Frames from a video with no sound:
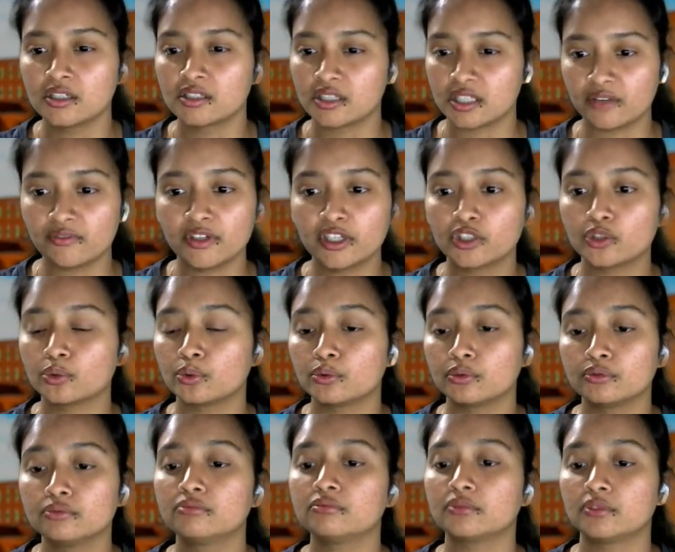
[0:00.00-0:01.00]

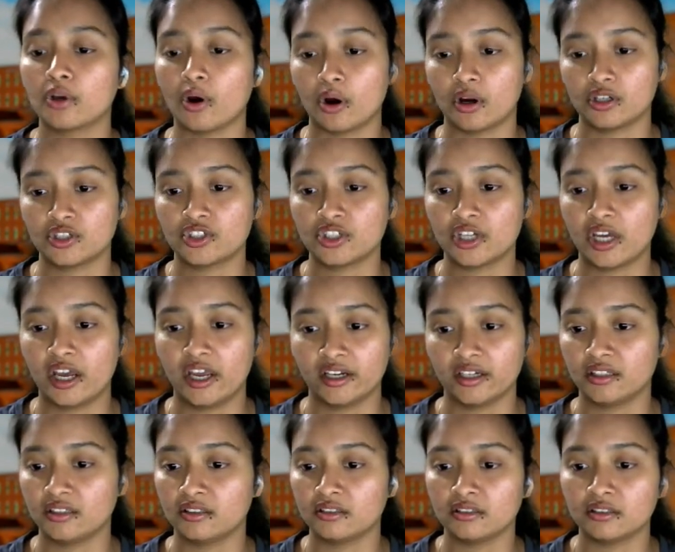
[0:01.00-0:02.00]
CV2, Torch,
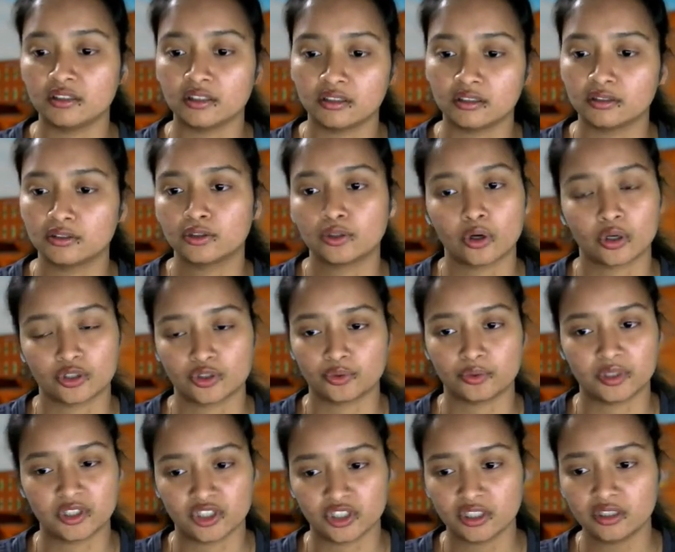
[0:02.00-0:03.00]
and
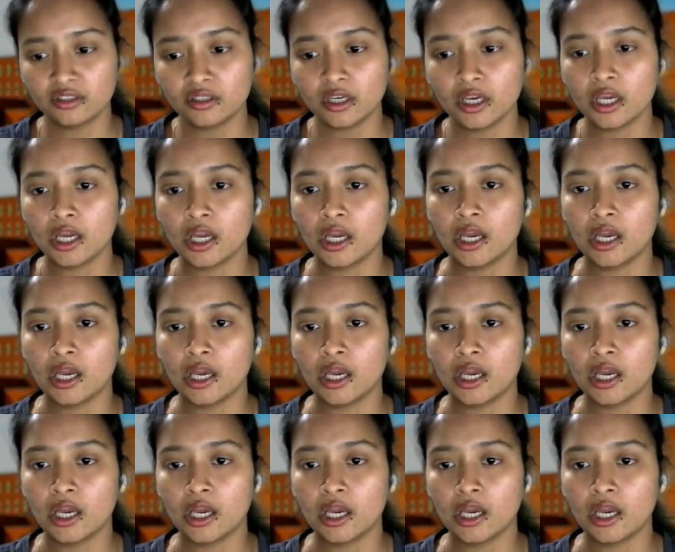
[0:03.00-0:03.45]
Torch Vision.